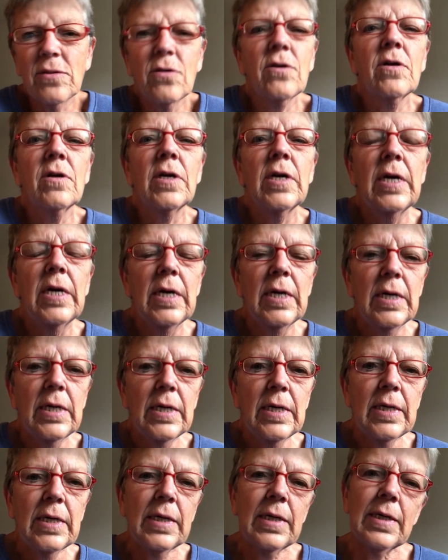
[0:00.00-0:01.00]
her
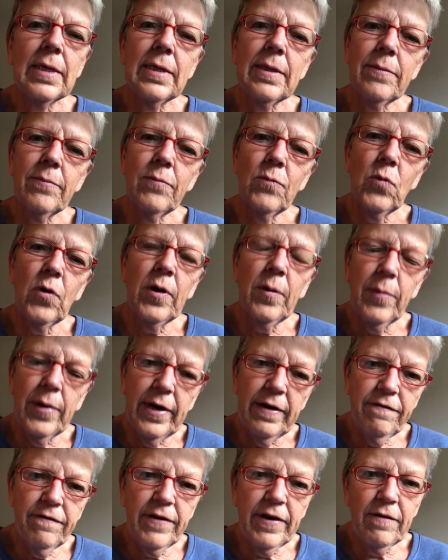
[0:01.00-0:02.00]
um, one of
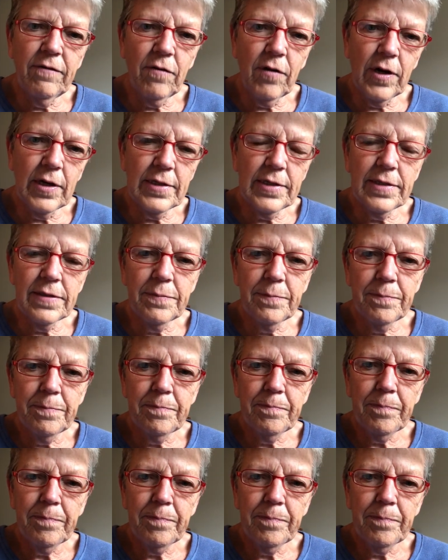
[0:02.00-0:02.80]
my favorites.